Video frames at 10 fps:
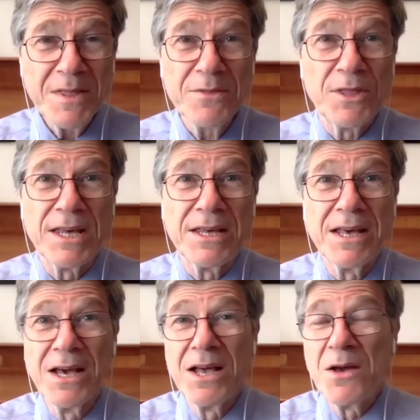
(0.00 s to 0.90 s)
the
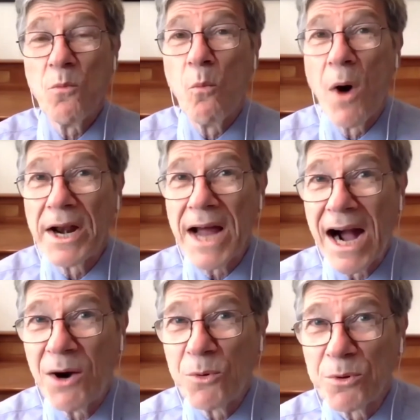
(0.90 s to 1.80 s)
1
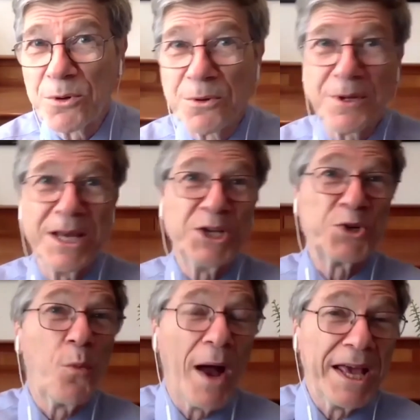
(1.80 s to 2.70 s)
hour
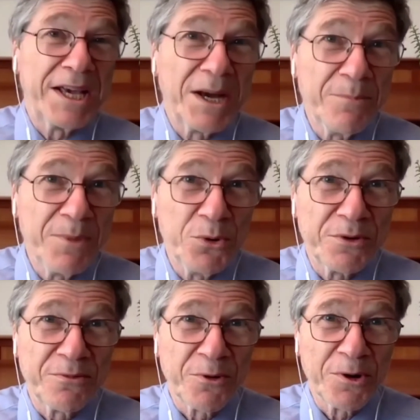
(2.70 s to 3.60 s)
each way commute,
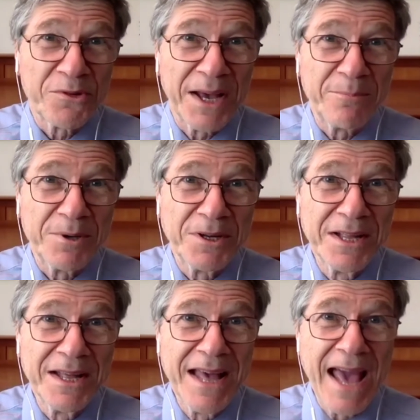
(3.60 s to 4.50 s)
for example.
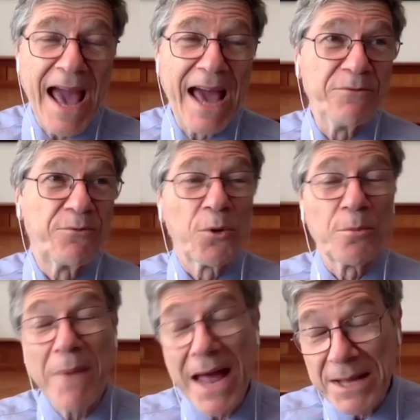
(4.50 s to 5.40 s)
And for
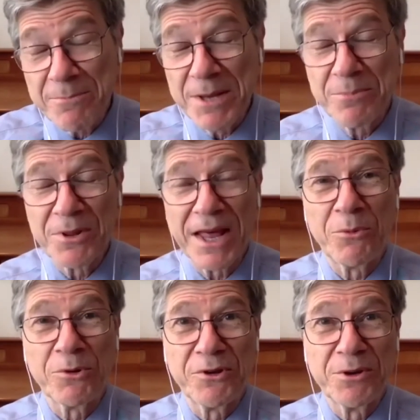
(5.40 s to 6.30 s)
many people, that
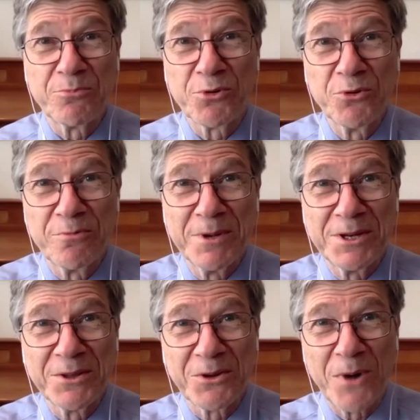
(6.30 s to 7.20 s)
was an improvement
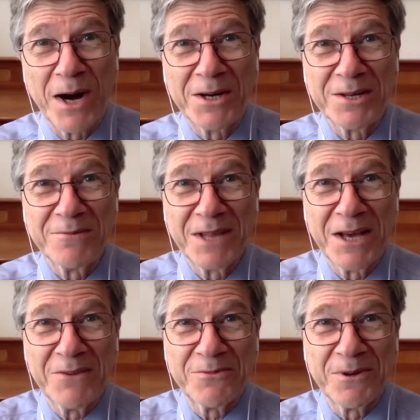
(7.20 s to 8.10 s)
to the quality of
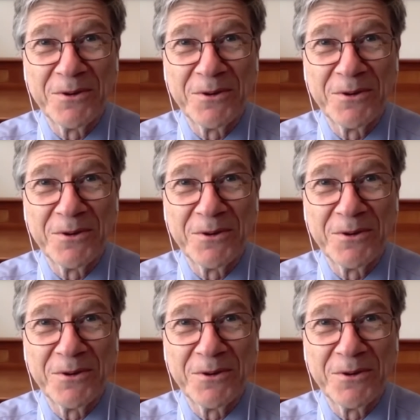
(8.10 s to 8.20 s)
life